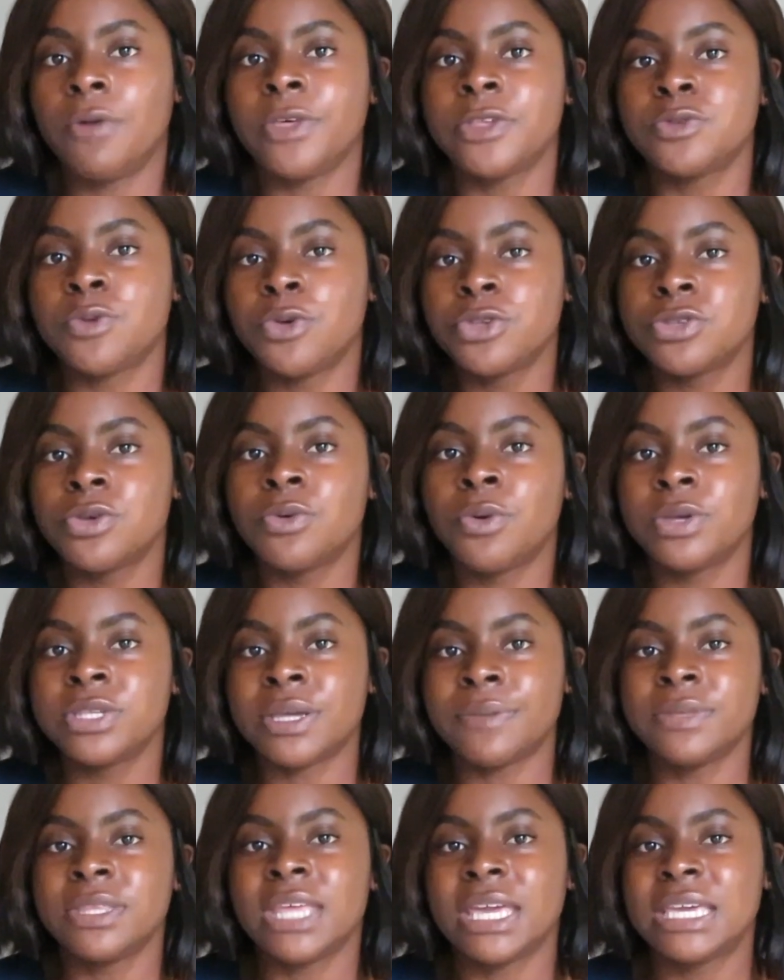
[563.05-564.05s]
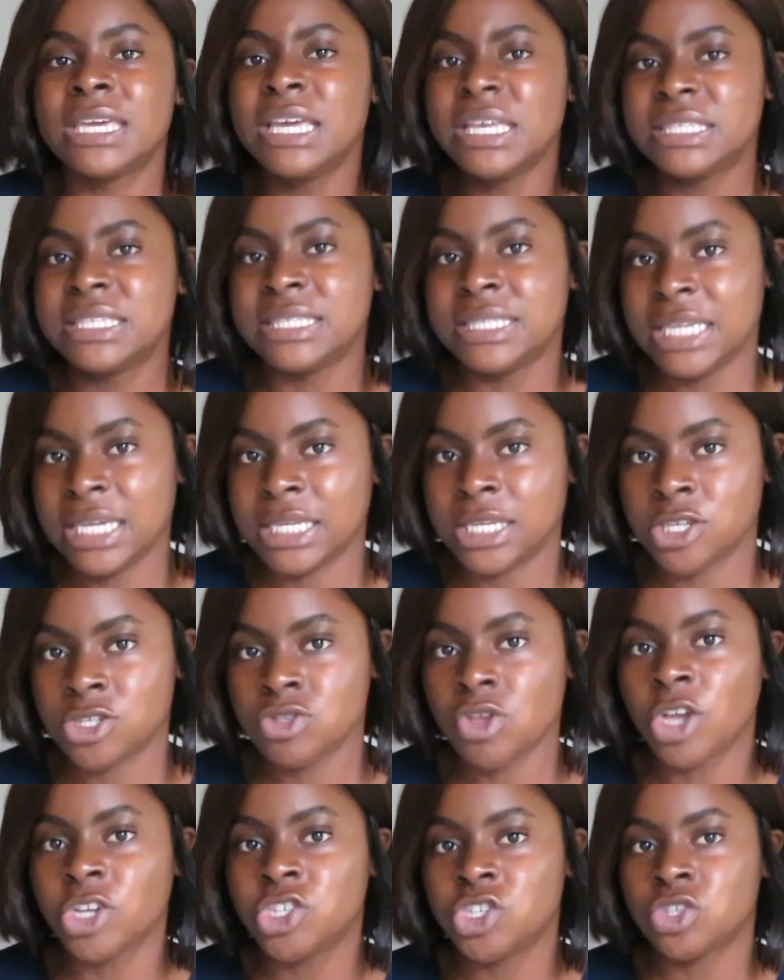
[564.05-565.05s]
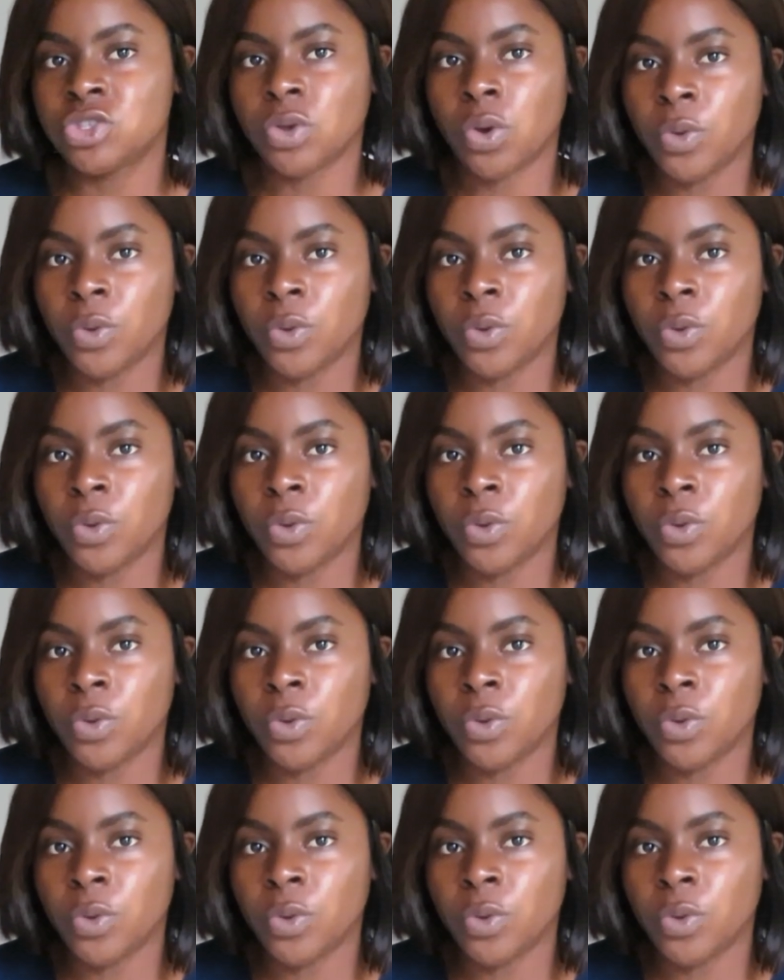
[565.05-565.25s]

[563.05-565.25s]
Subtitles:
That's also something that kids need. It's not just